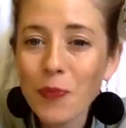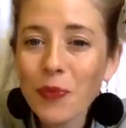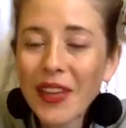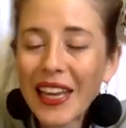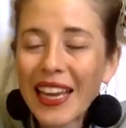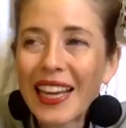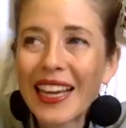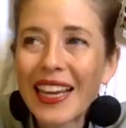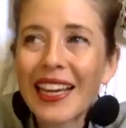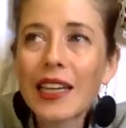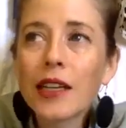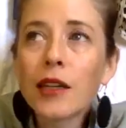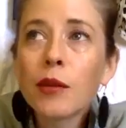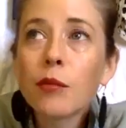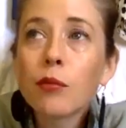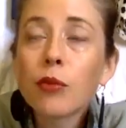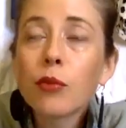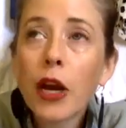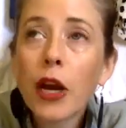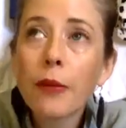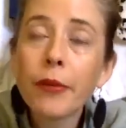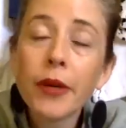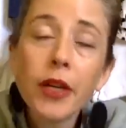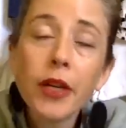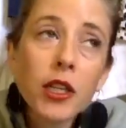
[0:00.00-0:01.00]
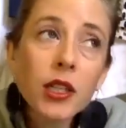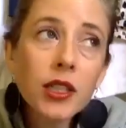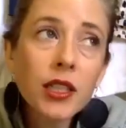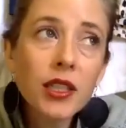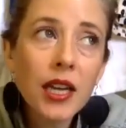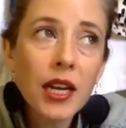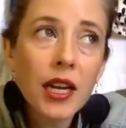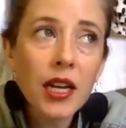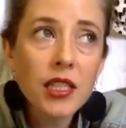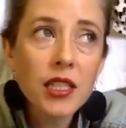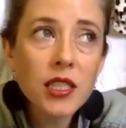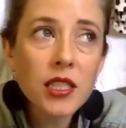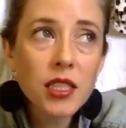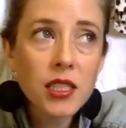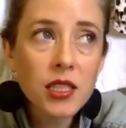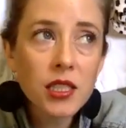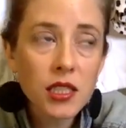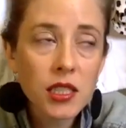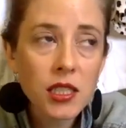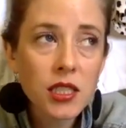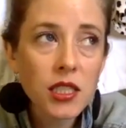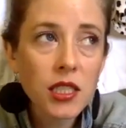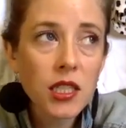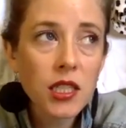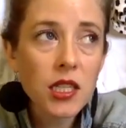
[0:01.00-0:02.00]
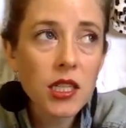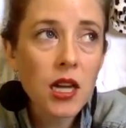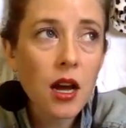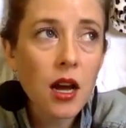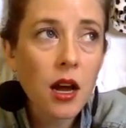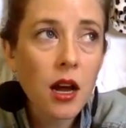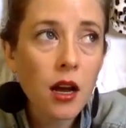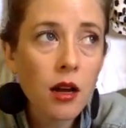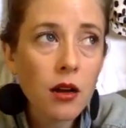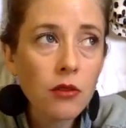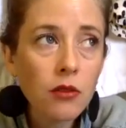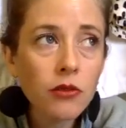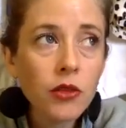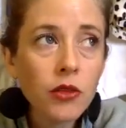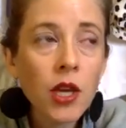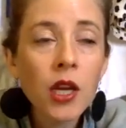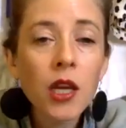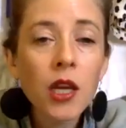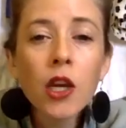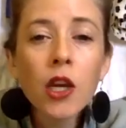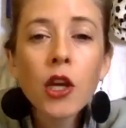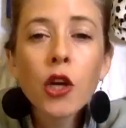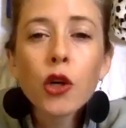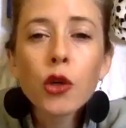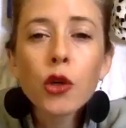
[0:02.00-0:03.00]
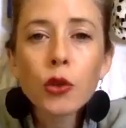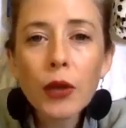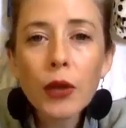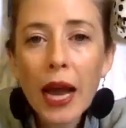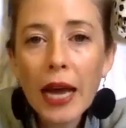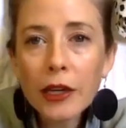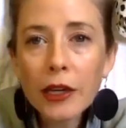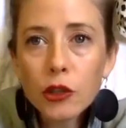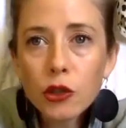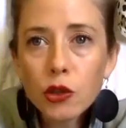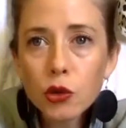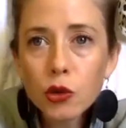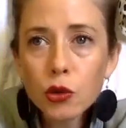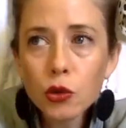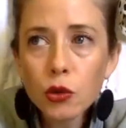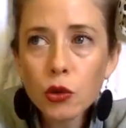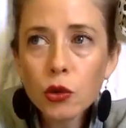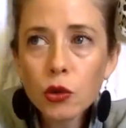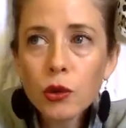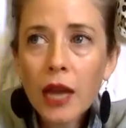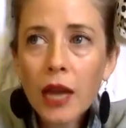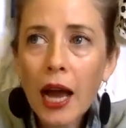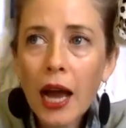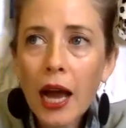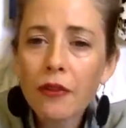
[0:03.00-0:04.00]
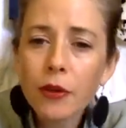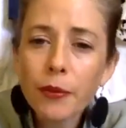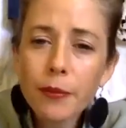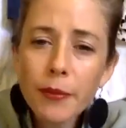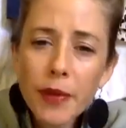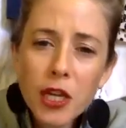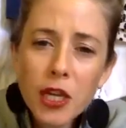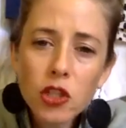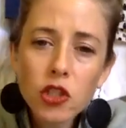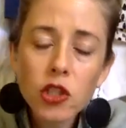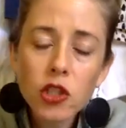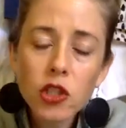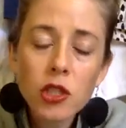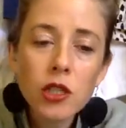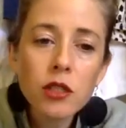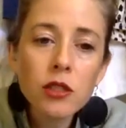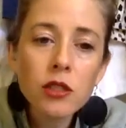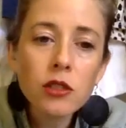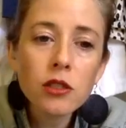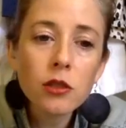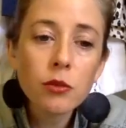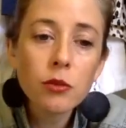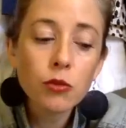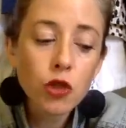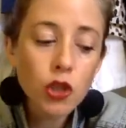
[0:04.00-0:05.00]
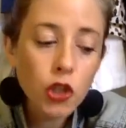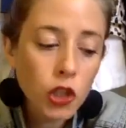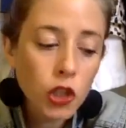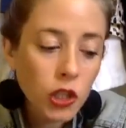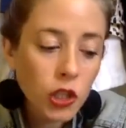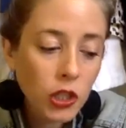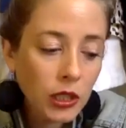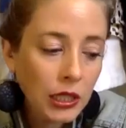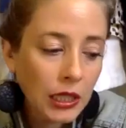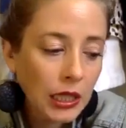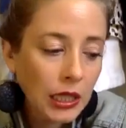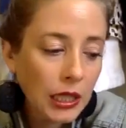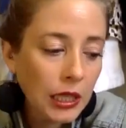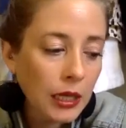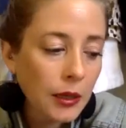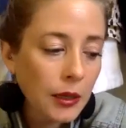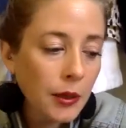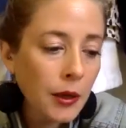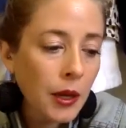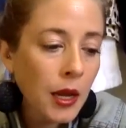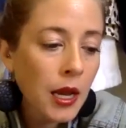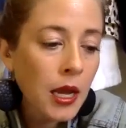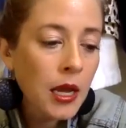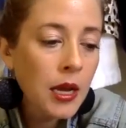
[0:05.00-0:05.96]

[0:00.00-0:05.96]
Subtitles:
And primarily that has consisted of gratitude, affirmations, some journaling.